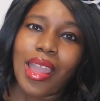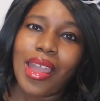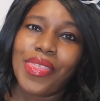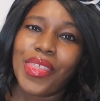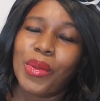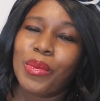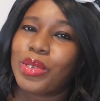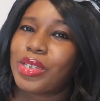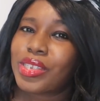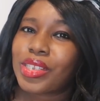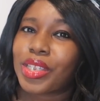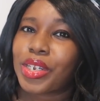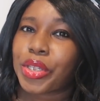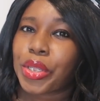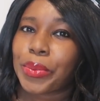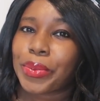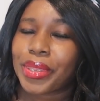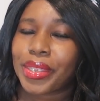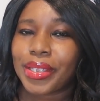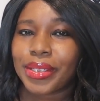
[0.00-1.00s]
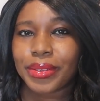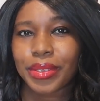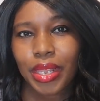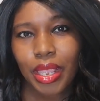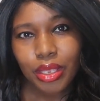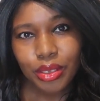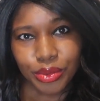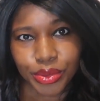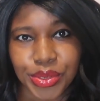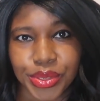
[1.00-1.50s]
I think we're just gonna go with it.
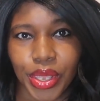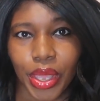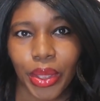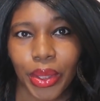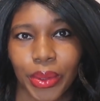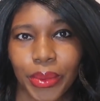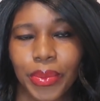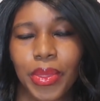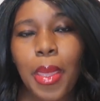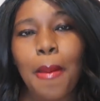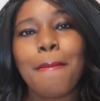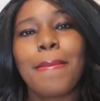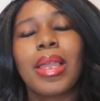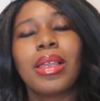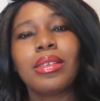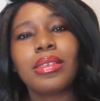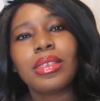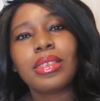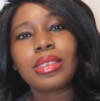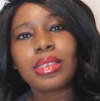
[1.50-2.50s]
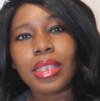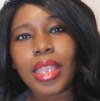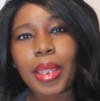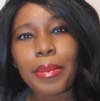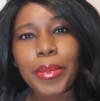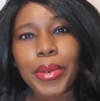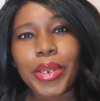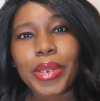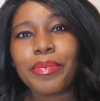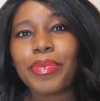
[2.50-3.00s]
So,
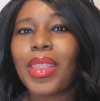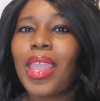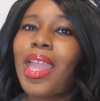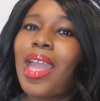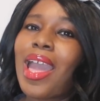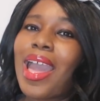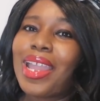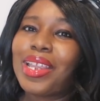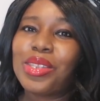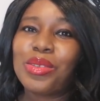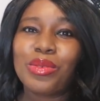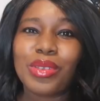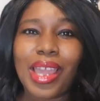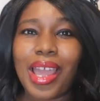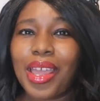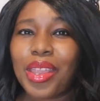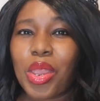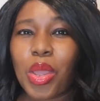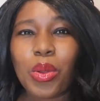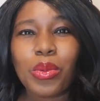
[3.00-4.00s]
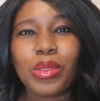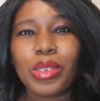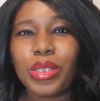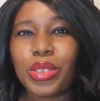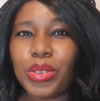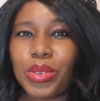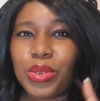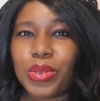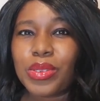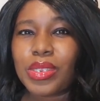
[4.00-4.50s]
disclaimer, I do not only
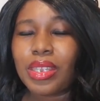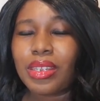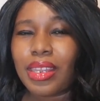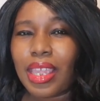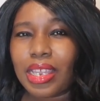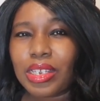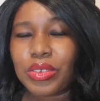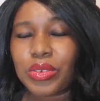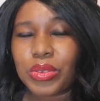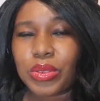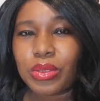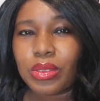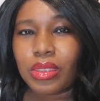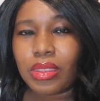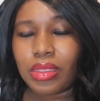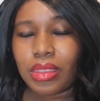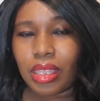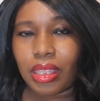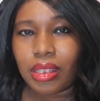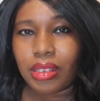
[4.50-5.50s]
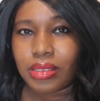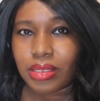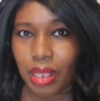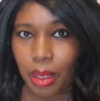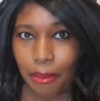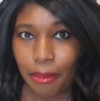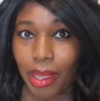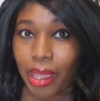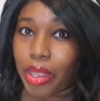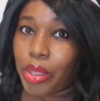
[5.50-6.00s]
use natural things
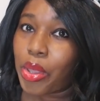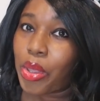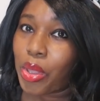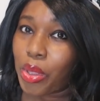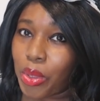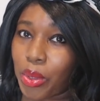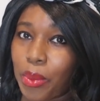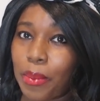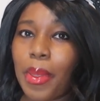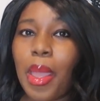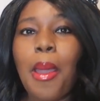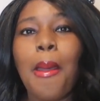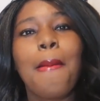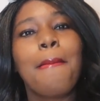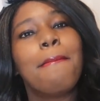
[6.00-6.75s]
in my home,